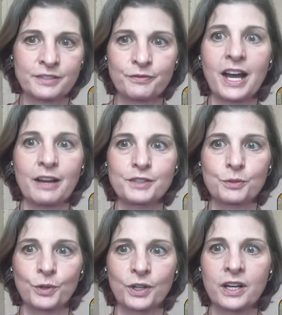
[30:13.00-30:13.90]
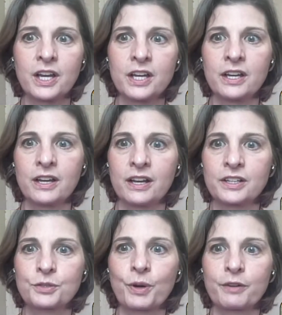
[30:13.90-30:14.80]
5 to work
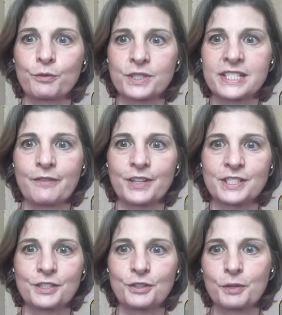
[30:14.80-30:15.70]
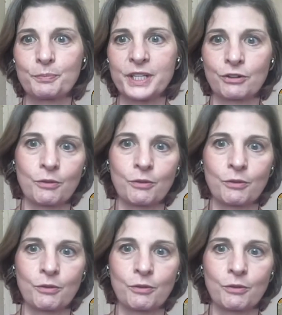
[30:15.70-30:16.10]
24/7 so you could be your